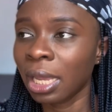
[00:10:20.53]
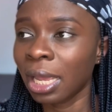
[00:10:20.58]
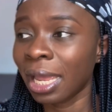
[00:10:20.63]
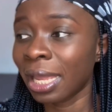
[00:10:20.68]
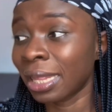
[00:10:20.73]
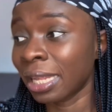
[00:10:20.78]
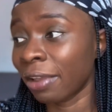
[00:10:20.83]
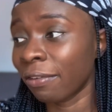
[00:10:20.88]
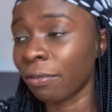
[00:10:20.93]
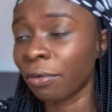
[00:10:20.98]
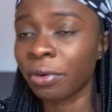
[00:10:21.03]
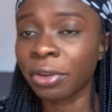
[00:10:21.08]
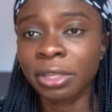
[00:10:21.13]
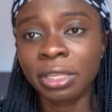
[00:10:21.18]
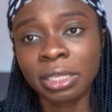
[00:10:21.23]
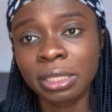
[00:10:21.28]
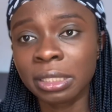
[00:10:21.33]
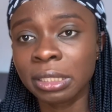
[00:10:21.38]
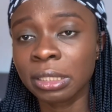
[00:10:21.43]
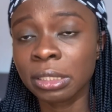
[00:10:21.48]
and i've
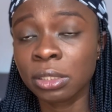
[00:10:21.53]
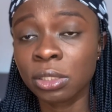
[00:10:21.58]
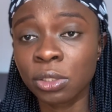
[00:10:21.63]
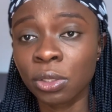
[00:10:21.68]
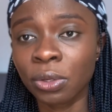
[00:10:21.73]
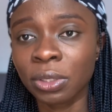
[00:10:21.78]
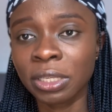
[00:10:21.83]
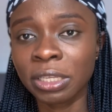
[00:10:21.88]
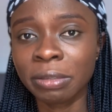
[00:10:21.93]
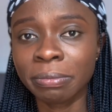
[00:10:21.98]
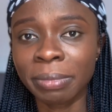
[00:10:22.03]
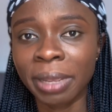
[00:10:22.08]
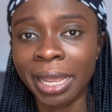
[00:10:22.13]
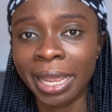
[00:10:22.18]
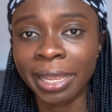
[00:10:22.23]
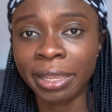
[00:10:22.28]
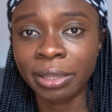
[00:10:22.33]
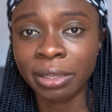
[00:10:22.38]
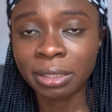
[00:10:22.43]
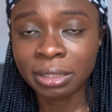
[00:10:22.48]
already studied my